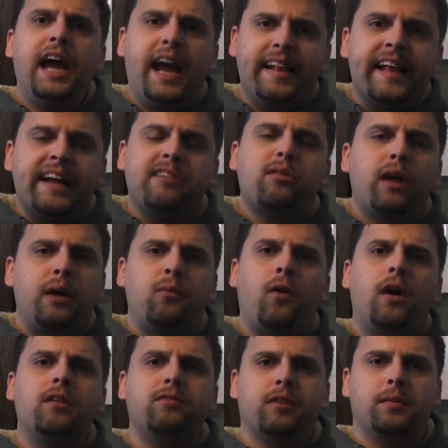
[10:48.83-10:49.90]
And that's what I
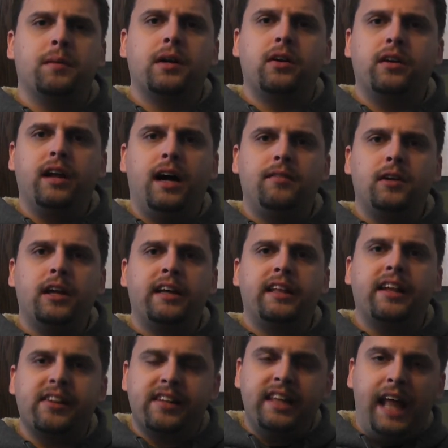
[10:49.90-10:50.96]
want from a good novel like
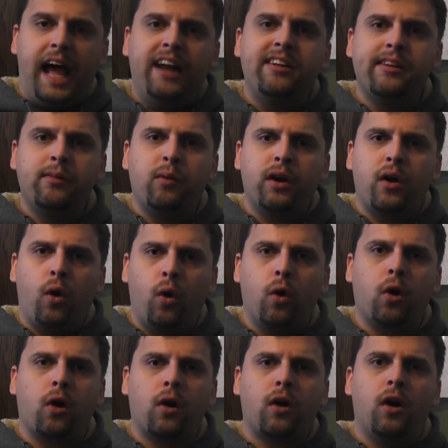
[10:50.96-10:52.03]
this. That's what
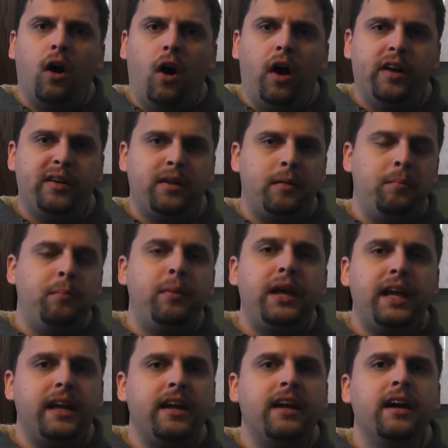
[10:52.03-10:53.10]
horror ought to
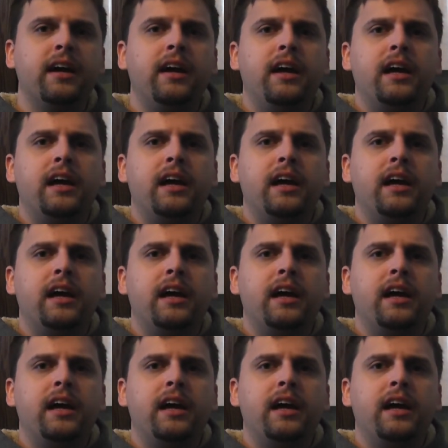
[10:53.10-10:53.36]
be.